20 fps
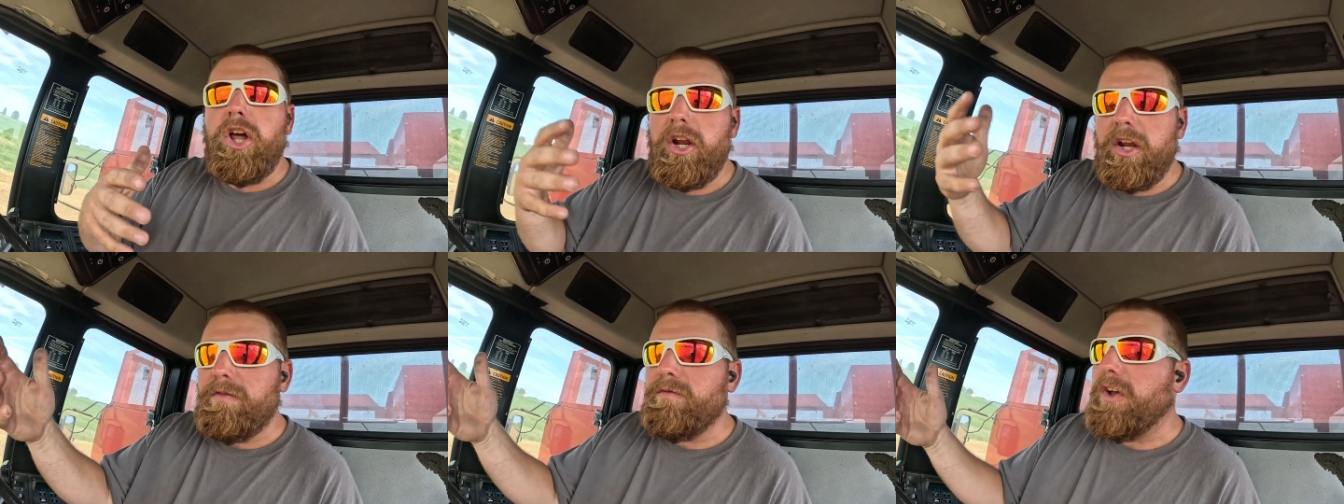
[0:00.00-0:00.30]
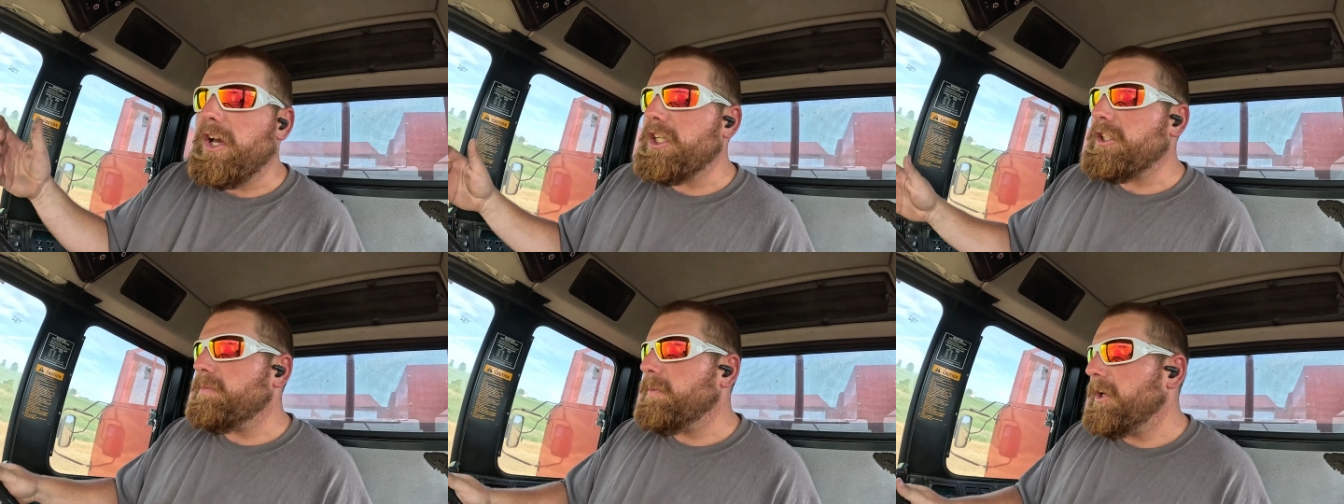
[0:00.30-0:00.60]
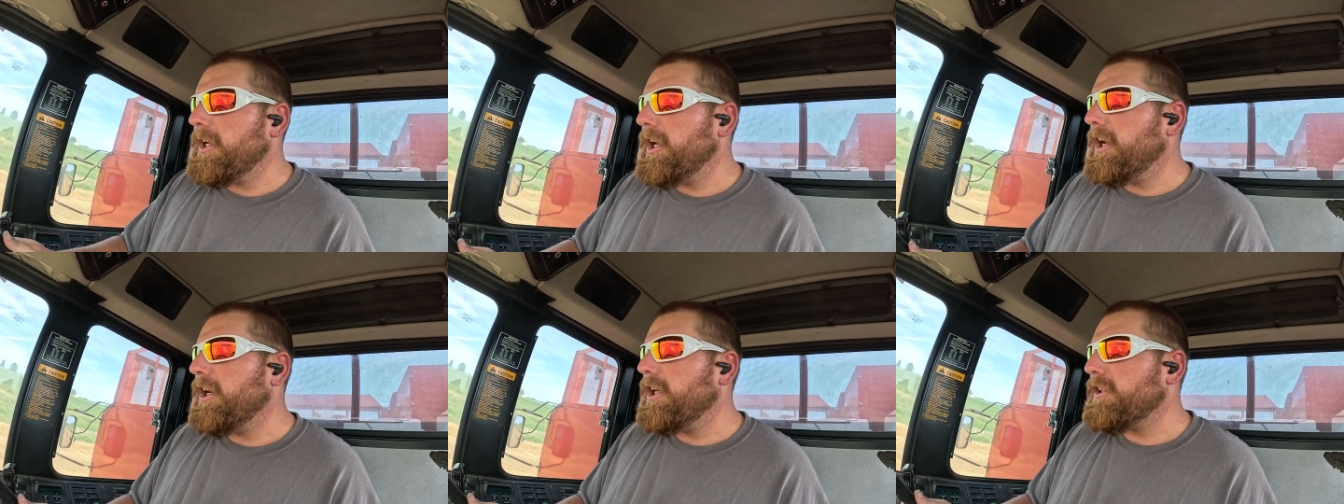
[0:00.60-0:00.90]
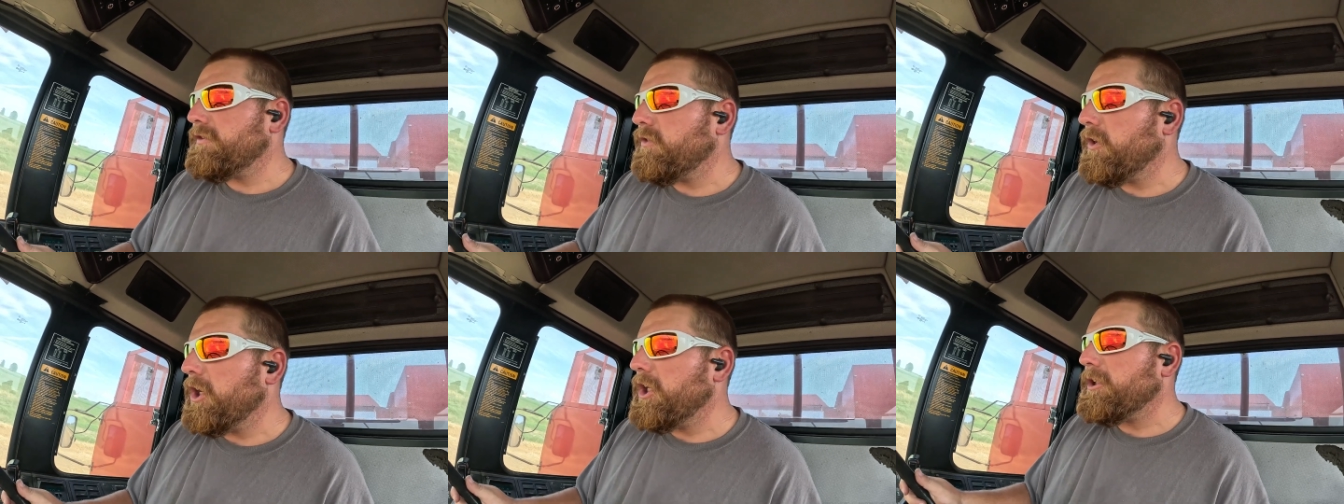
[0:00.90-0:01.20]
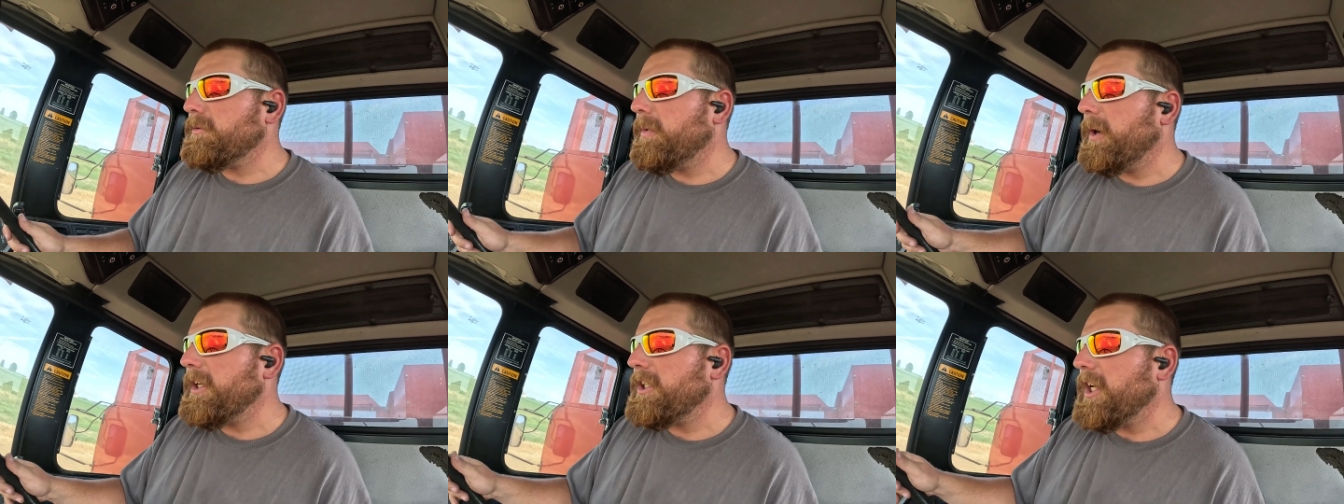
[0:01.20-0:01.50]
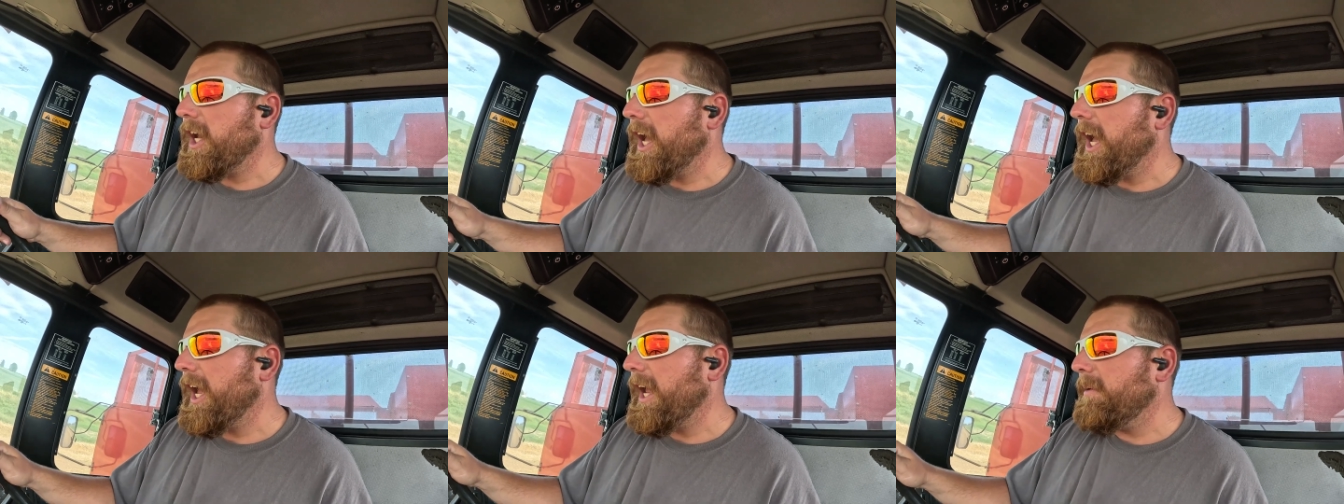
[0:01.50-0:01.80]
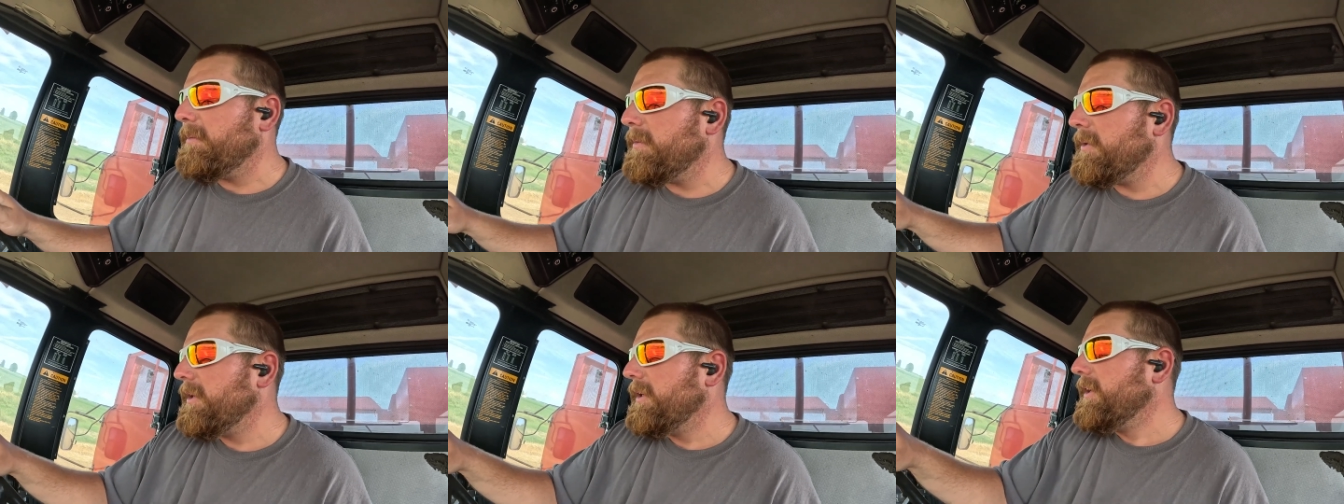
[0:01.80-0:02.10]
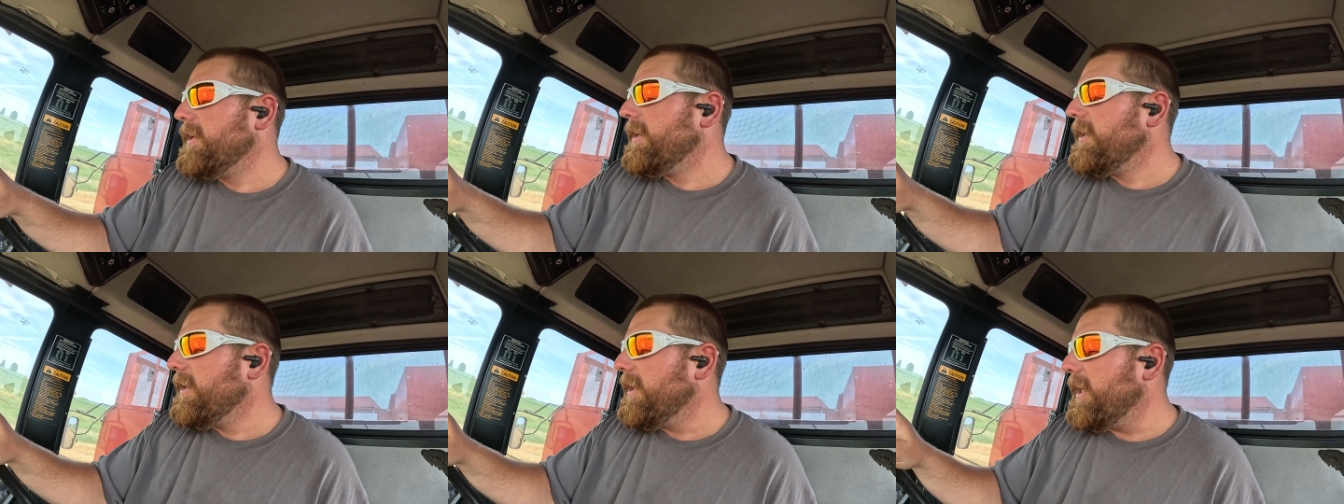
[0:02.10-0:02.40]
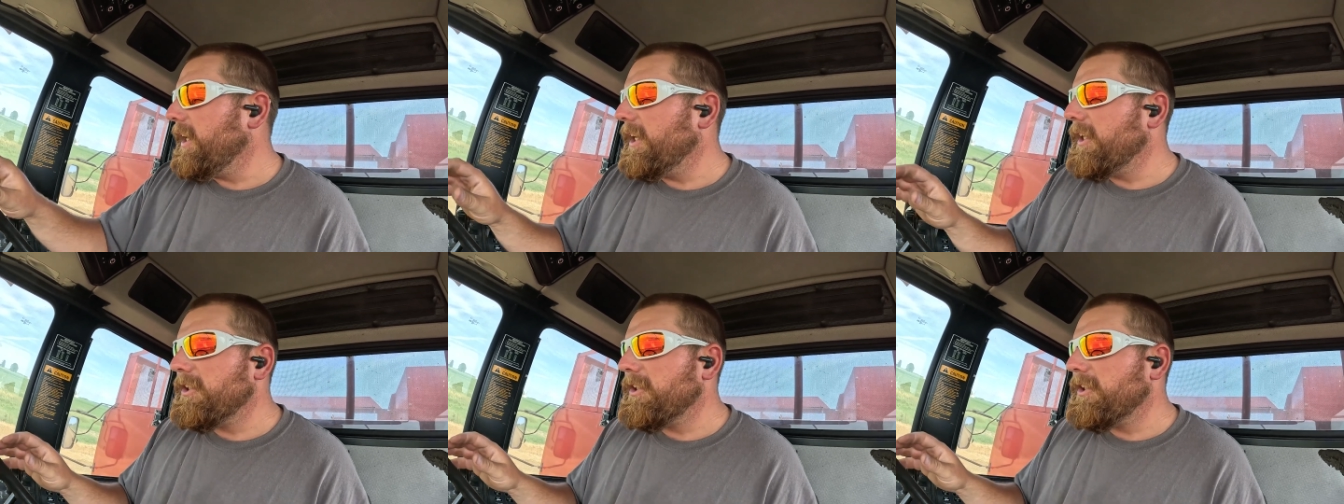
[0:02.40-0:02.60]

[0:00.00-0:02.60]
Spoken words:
on investment here as far as my time